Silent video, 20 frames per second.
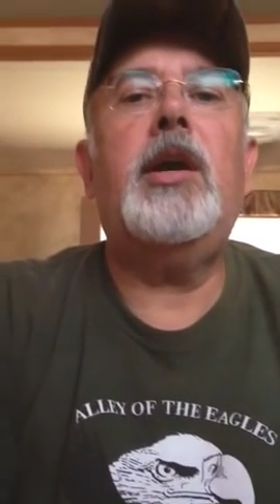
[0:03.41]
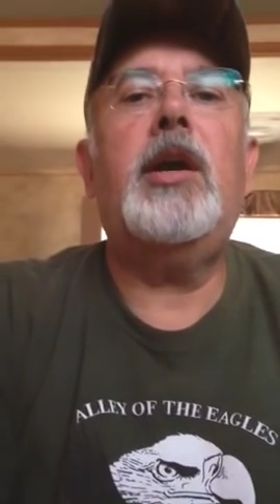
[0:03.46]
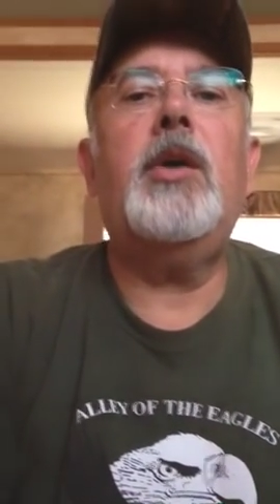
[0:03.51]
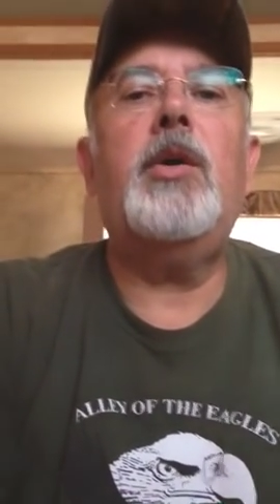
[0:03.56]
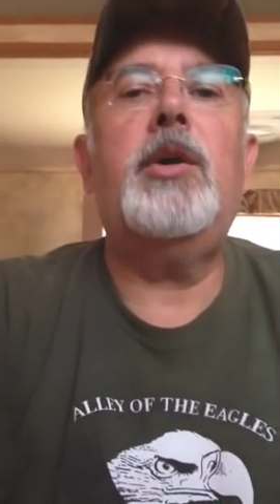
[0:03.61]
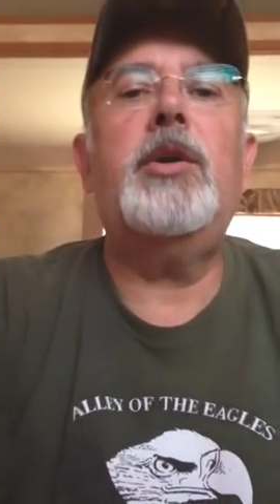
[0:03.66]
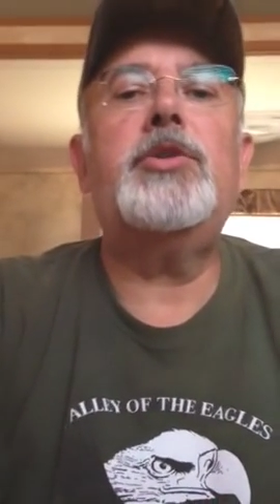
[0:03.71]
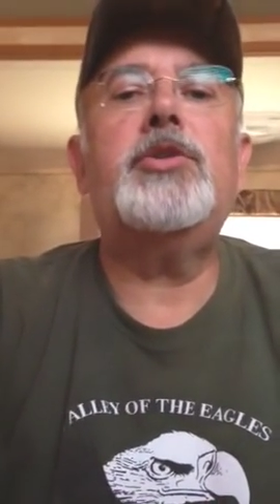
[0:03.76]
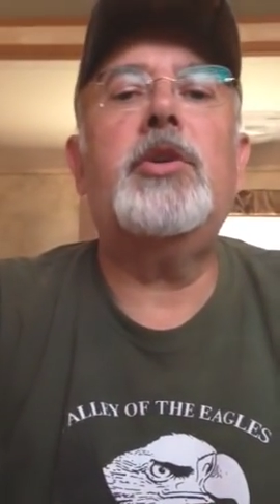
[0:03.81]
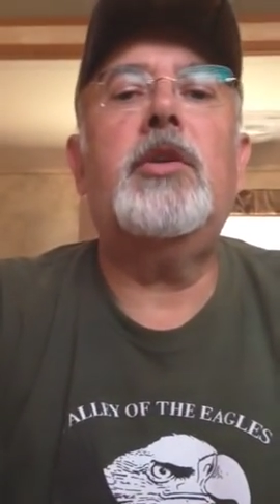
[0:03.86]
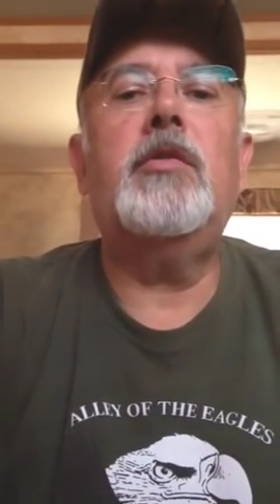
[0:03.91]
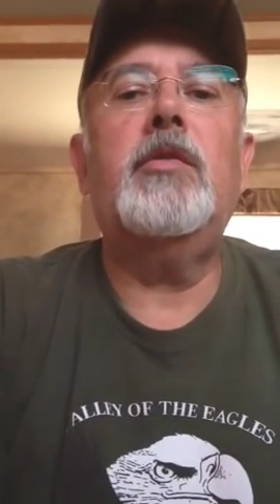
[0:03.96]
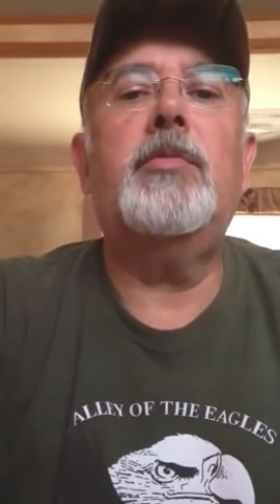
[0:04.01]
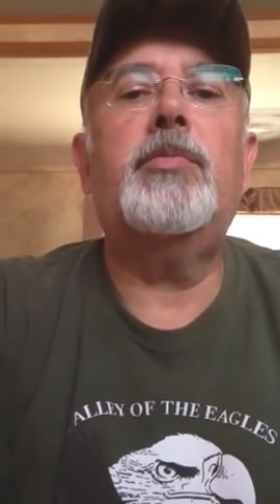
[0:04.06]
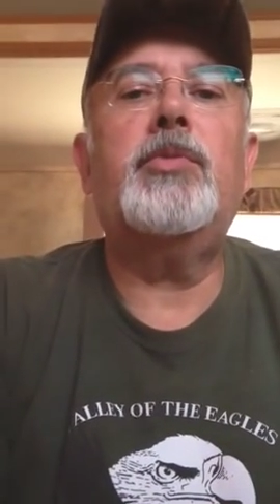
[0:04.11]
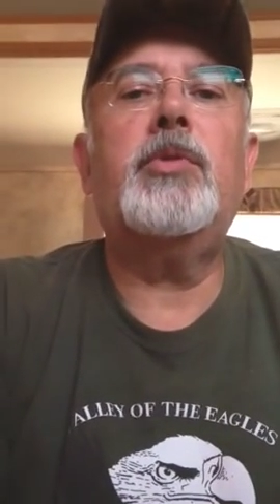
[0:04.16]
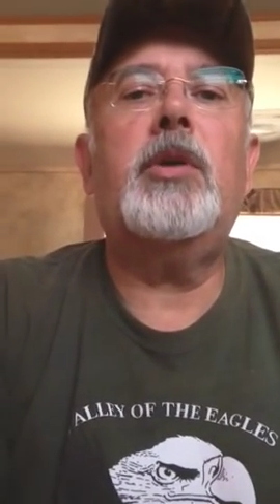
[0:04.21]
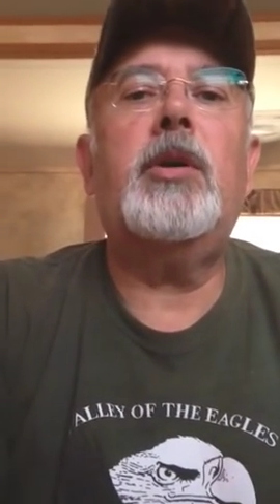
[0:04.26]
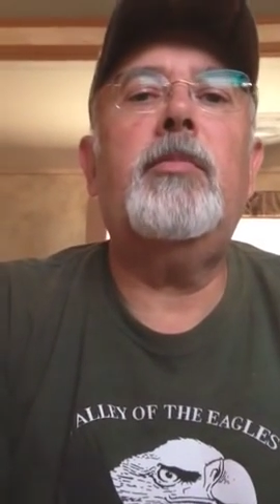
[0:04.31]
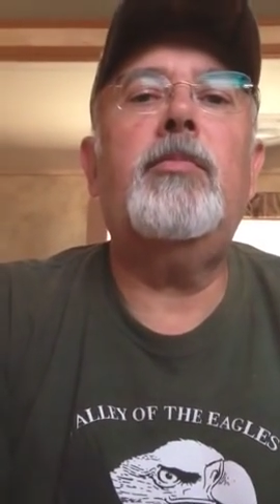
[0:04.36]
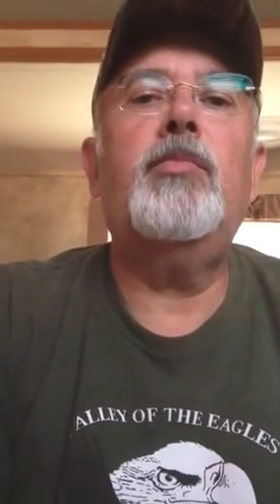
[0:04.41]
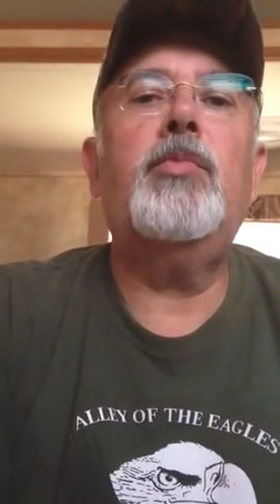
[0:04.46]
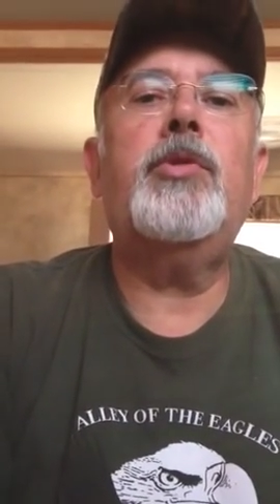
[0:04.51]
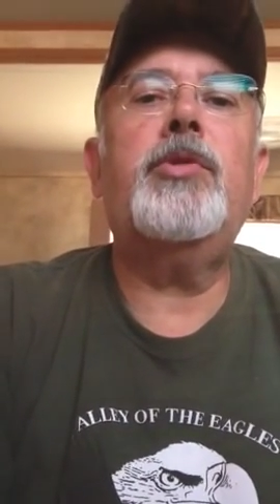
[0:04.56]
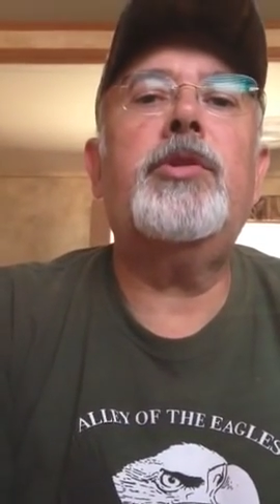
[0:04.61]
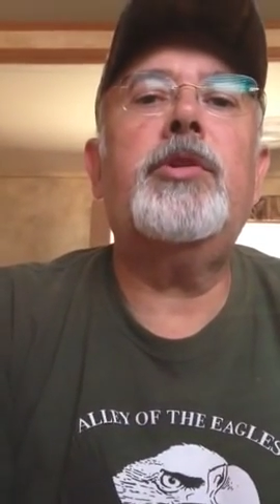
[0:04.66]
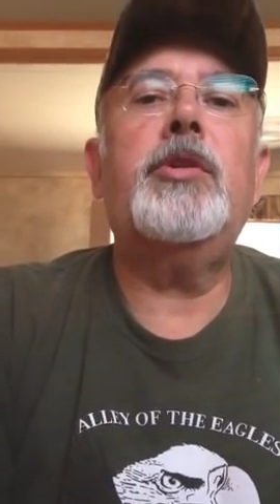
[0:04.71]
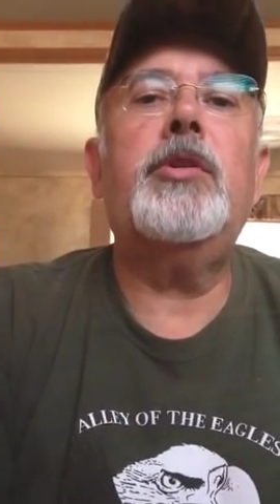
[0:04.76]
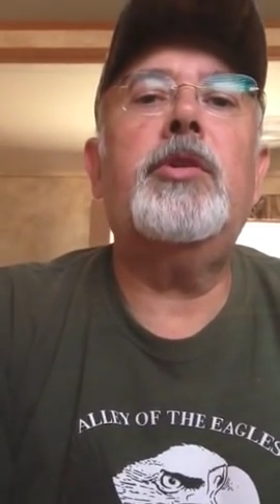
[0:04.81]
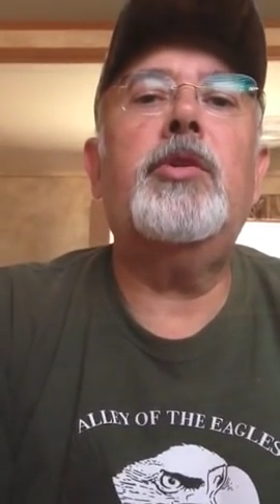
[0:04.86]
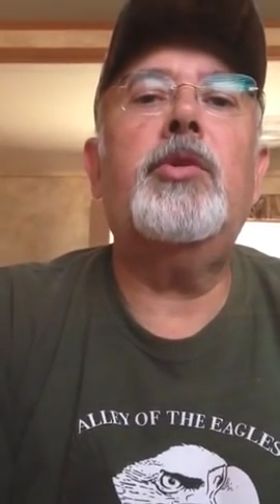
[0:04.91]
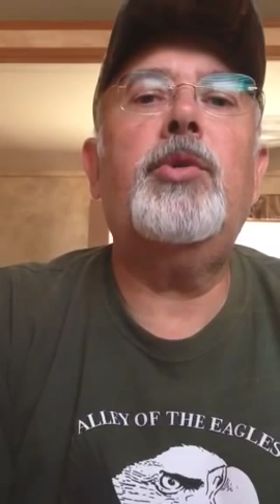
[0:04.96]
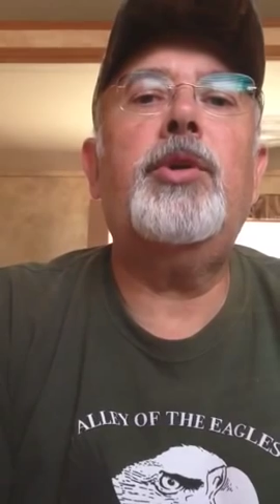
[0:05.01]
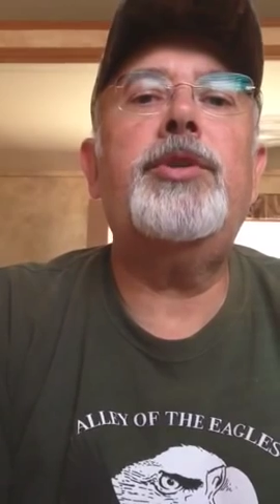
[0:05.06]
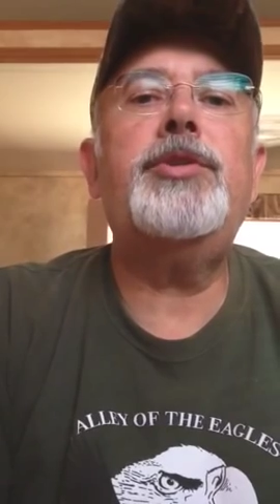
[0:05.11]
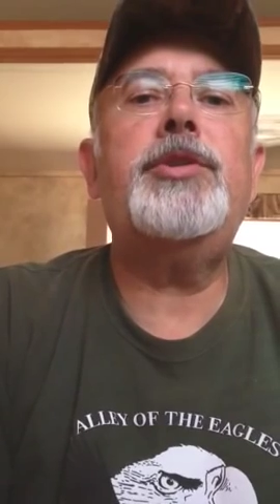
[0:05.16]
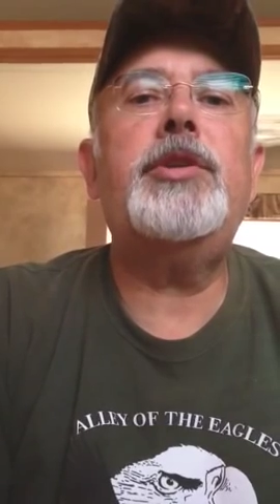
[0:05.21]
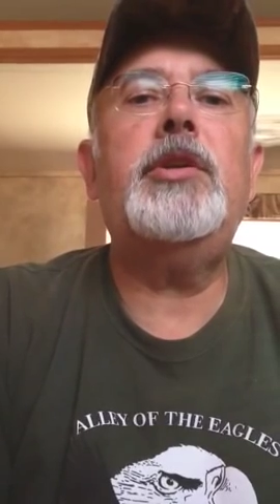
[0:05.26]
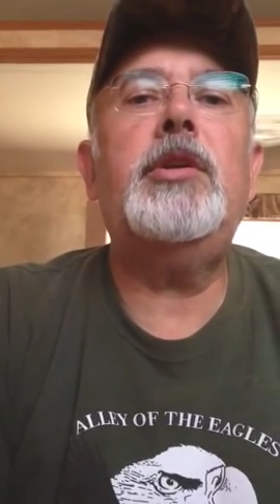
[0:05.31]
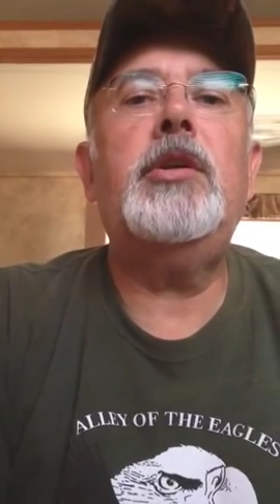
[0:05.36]
how I solved a problem with a
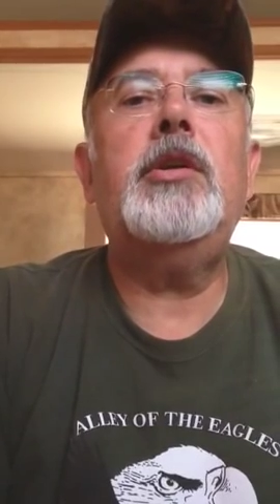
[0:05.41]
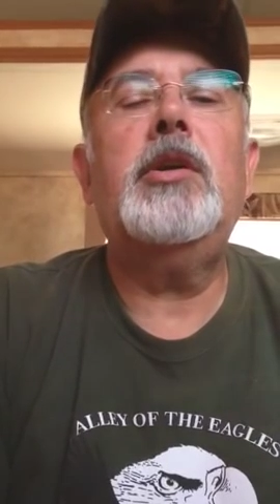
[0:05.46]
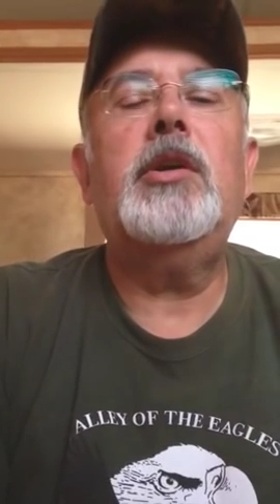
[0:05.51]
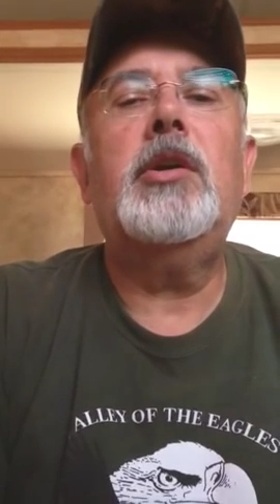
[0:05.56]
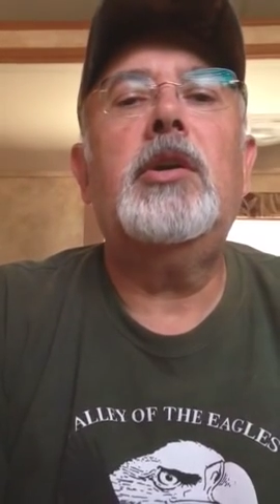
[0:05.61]
noisy